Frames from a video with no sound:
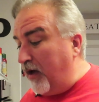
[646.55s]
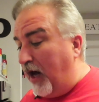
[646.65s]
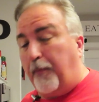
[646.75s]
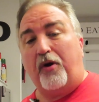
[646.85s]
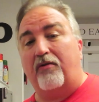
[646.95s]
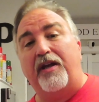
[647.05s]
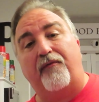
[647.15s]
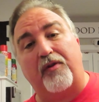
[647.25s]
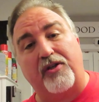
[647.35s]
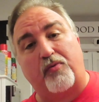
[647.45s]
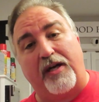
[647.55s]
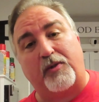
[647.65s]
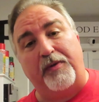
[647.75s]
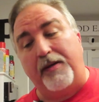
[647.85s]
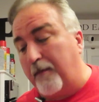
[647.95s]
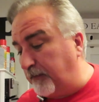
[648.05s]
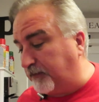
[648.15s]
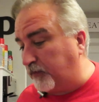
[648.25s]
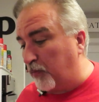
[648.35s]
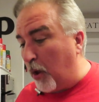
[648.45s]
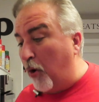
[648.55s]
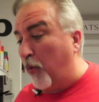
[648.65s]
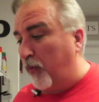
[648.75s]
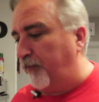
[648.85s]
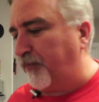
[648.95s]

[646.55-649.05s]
I'll put a link for this recipe. Oh,